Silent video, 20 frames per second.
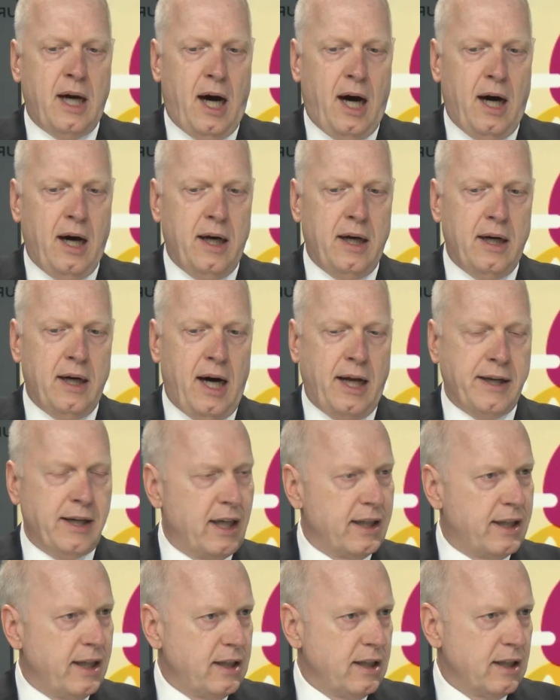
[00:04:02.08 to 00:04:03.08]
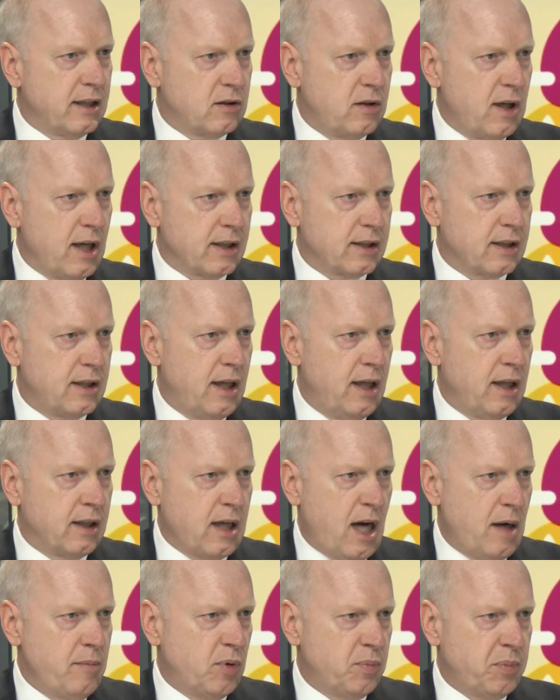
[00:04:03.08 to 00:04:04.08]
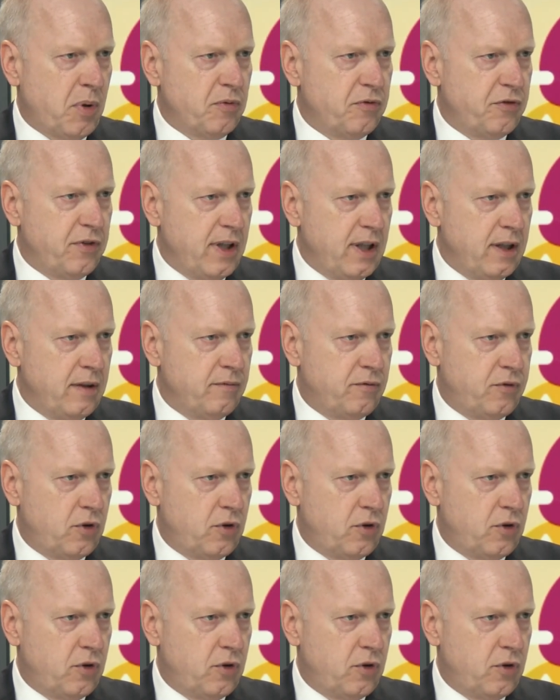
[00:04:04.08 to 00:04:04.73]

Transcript: analgesic drugs like ibuprofen,